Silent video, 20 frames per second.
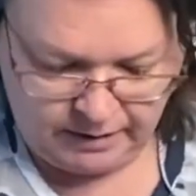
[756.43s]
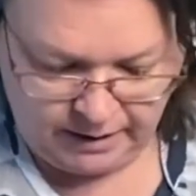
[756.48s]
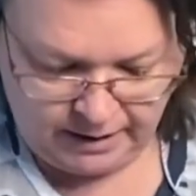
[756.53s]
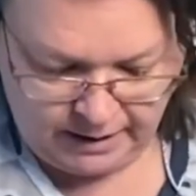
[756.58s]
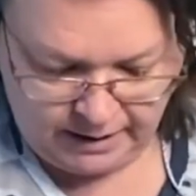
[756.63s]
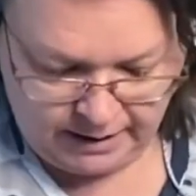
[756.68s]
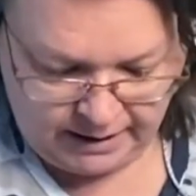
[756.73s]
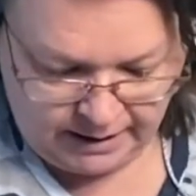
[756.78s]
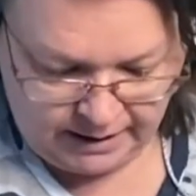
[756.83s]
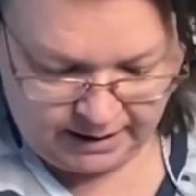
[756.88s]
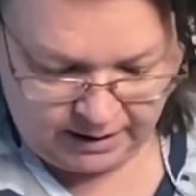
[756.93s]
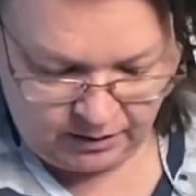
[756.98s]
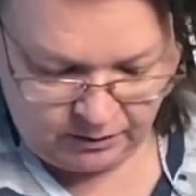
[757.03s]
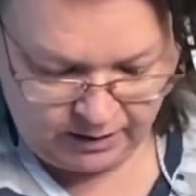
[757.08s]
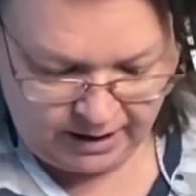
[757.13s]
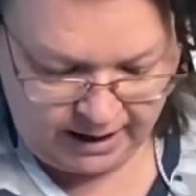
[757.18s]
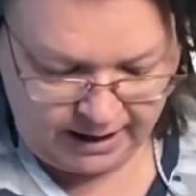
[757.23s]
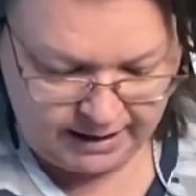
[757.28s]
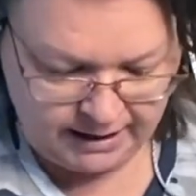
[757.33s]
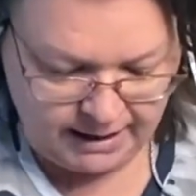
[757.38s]
Uh,
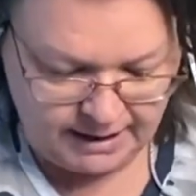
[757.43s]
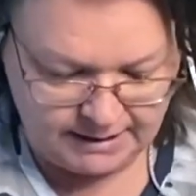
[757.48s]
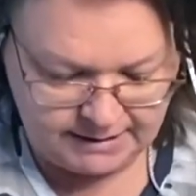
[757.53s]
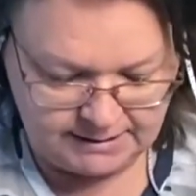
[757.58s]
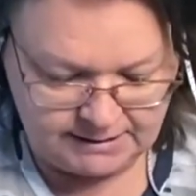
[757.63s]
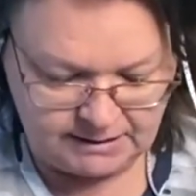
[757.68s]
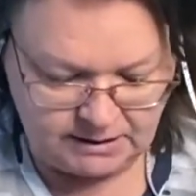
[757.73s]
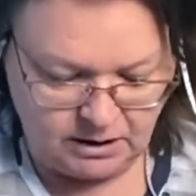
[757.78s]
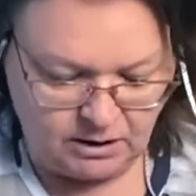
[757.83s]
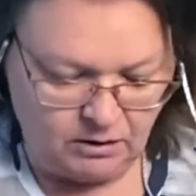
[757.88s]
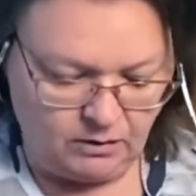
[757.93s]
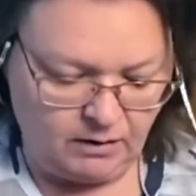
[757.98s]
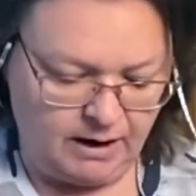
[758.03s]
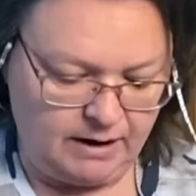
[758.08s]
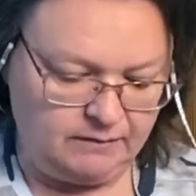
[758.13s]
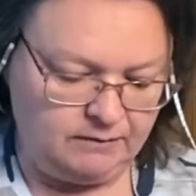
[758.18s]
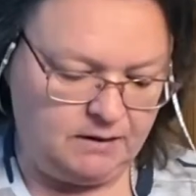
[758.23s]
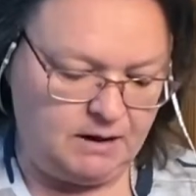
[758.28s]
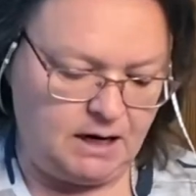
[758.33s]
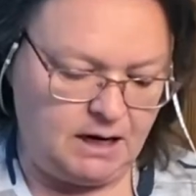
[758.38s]
okay, and so
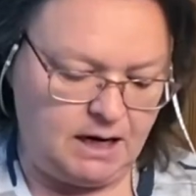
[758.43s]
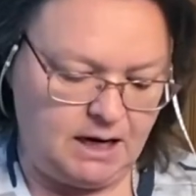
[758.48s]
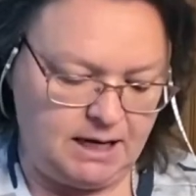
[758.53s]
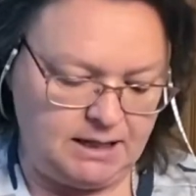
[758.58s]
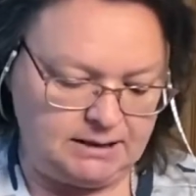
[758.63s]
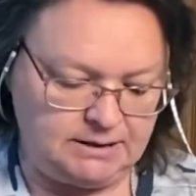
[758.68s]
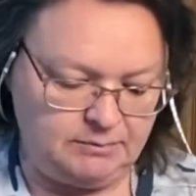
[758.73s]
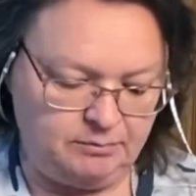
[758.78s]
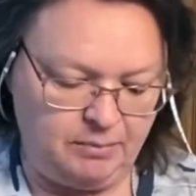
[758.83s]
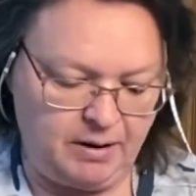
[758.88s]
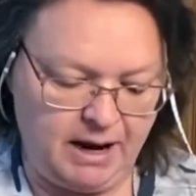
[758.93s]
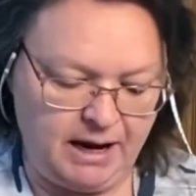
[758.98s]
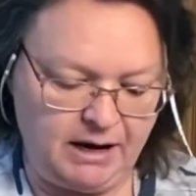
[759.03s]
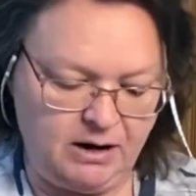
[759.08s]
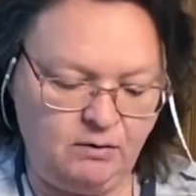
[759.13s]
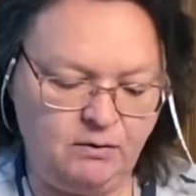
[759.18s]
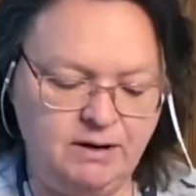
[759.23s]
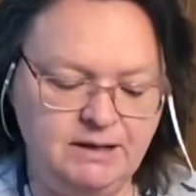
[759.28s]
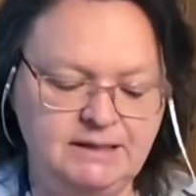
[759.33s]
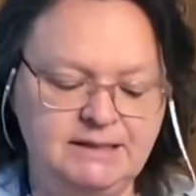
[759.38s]
I've got
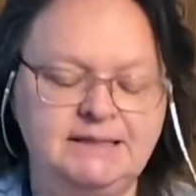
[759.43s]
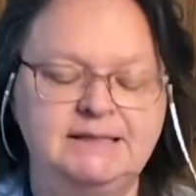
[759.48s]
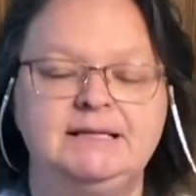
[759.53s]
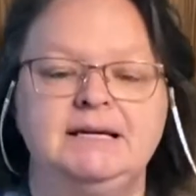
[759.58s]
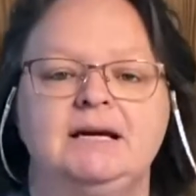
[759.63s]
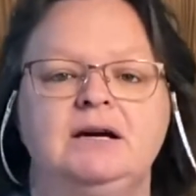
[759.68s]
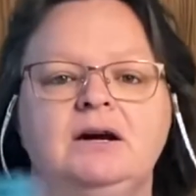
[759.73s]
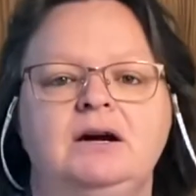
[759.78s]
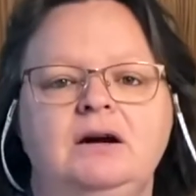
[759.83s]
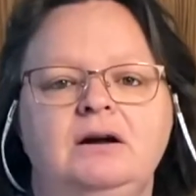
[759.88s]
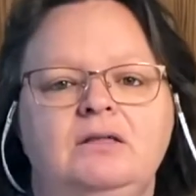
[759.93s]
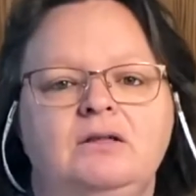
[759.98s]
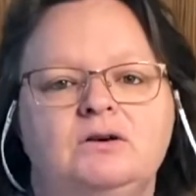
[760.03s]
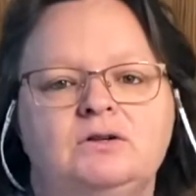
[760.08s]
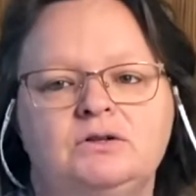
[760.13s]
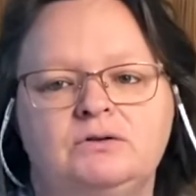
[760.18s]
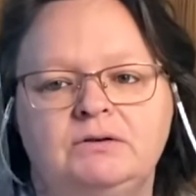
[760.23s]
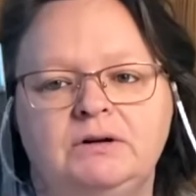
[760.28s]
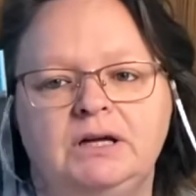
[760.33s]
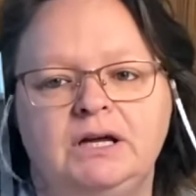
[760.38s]
penguin sticker.
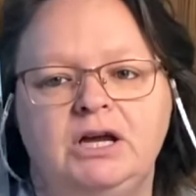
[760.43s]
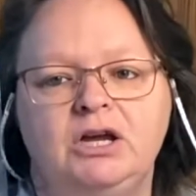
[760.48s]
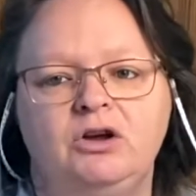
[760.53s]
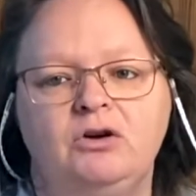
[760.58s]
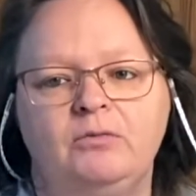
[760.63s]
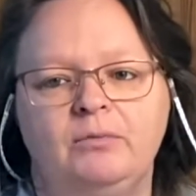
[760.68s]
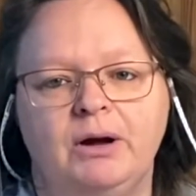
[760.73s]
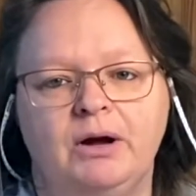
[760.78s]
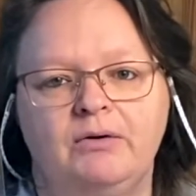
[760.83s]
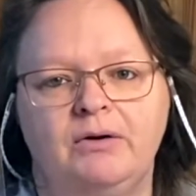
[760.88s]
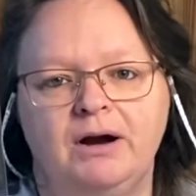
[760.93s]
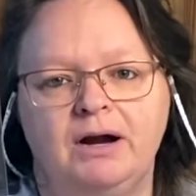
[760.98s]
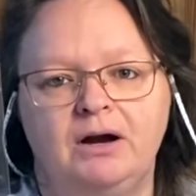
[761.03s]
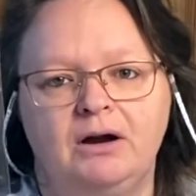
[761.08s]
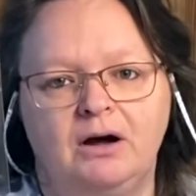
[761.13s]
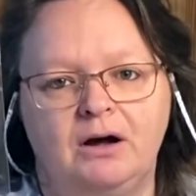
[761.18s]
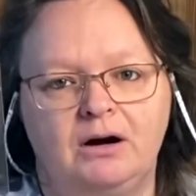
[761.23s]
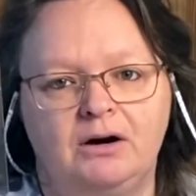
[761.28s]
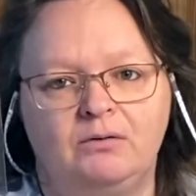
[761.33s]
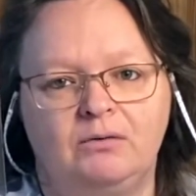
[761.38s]
Those are really cute. My
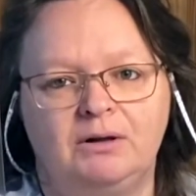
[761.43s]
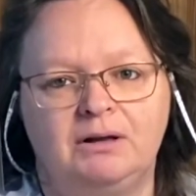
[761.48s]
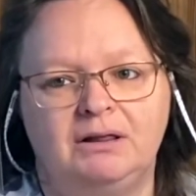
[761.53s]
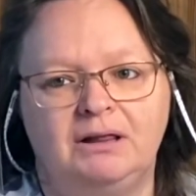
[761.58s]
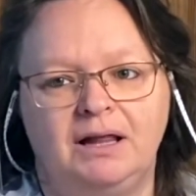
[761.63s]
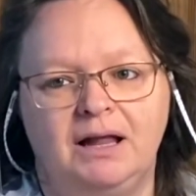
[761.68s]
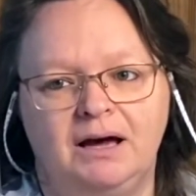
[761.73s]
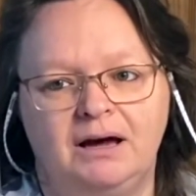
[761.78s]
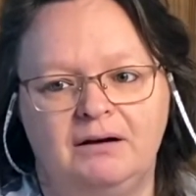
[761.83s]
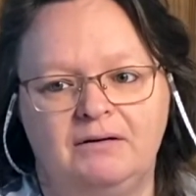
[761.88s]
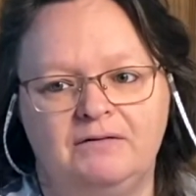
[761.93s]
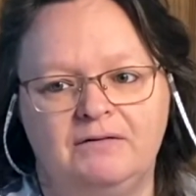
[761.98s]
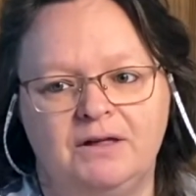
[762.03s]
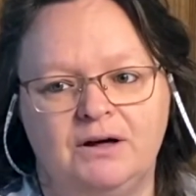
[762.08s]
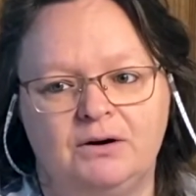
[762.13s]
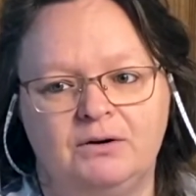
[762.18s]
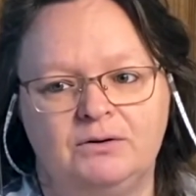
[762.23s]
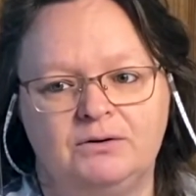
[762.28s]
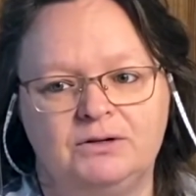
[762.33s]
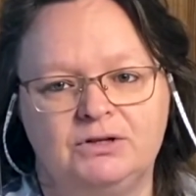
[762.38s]
granddaughter will love
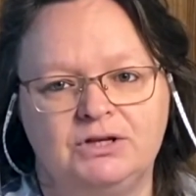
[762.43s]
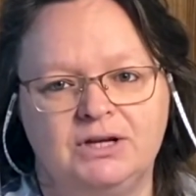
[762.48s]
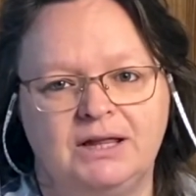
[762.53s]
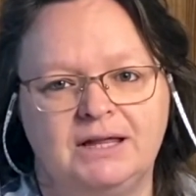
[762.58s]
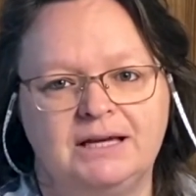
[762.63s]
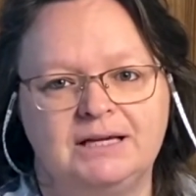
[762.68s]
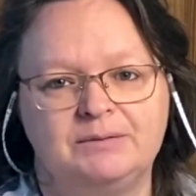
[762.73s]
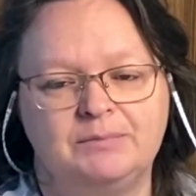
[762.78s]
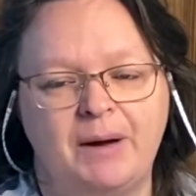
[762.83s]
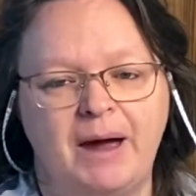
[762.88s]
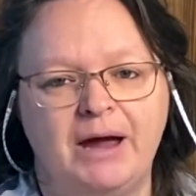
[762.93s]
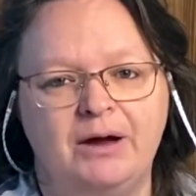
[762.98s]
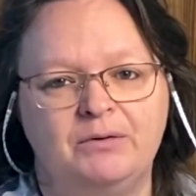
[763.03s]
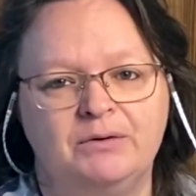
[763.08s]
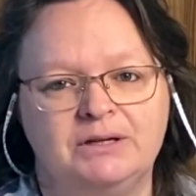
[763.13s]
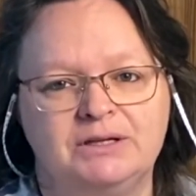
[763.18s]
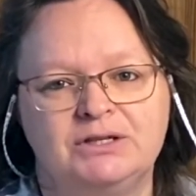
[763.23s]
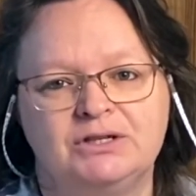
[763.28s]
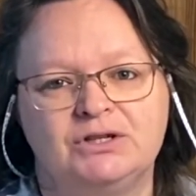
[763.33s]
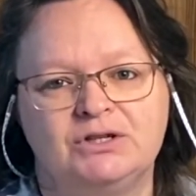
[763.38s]
those. She thinks
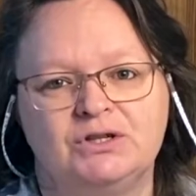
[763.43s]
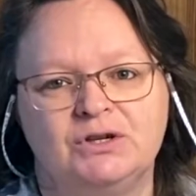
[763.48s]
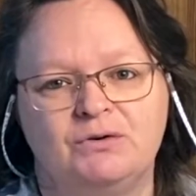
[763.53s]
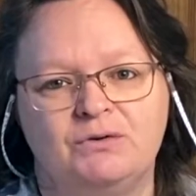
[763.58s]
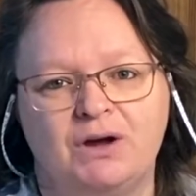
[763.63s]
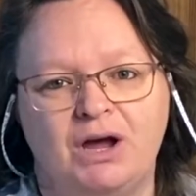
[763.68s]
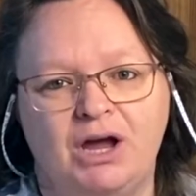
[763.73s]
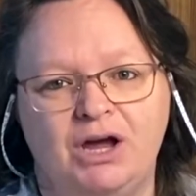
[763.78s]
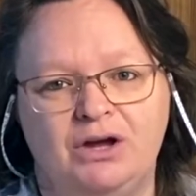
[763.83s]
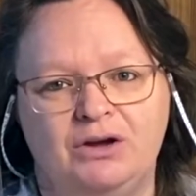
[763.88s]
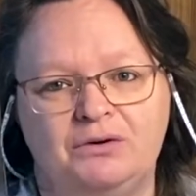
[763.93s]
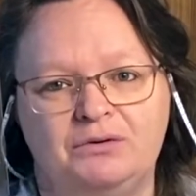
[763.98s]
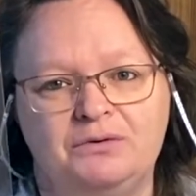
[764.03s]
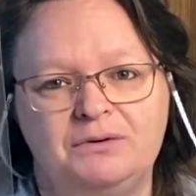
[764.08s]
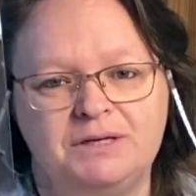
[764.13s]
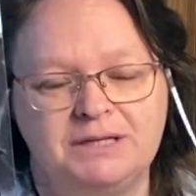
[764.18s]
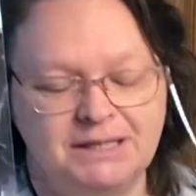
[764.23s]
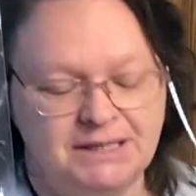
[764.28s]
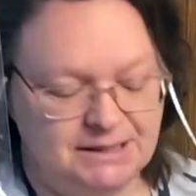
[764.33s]
penguins are so cute,